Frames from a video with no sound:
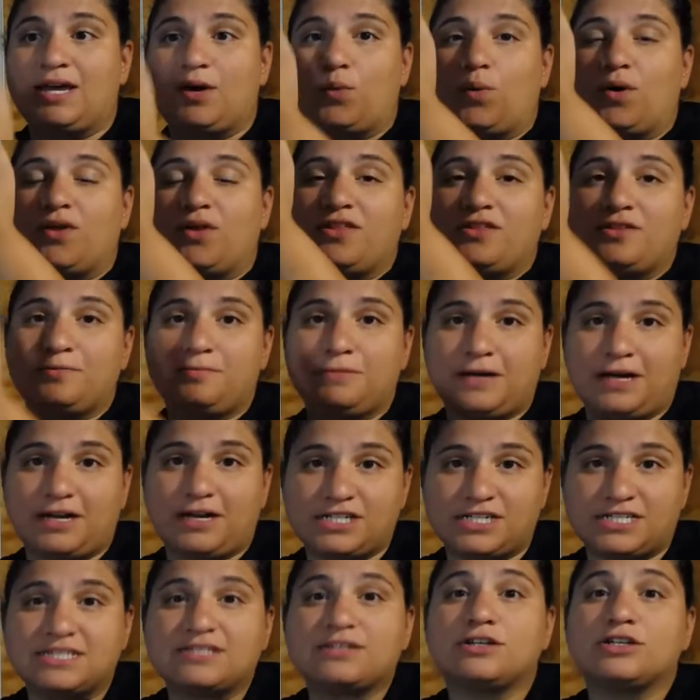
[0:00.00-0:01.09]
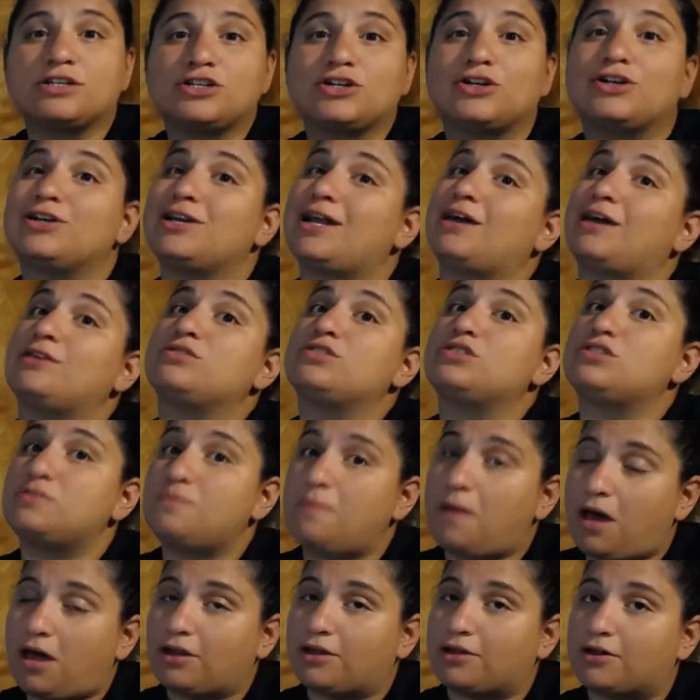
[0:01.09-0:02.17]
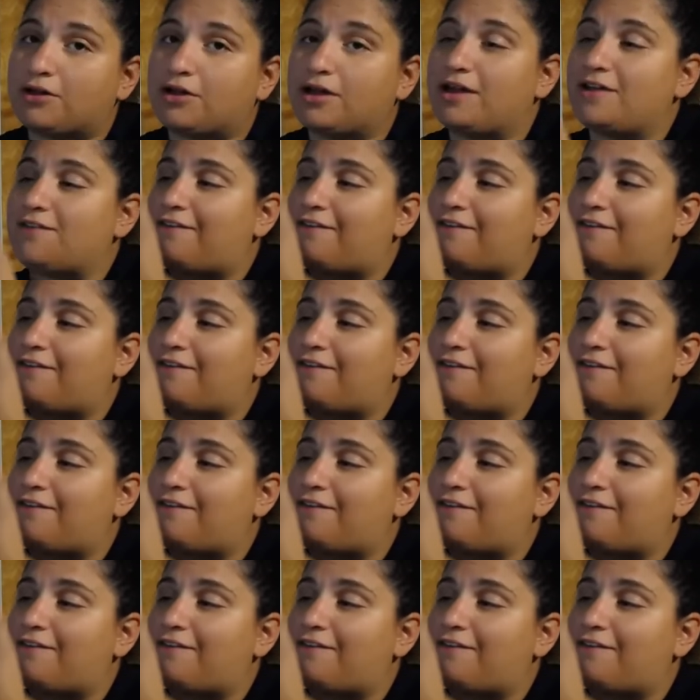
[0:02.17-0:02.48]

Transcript: well, then the project's going to turn out smaller.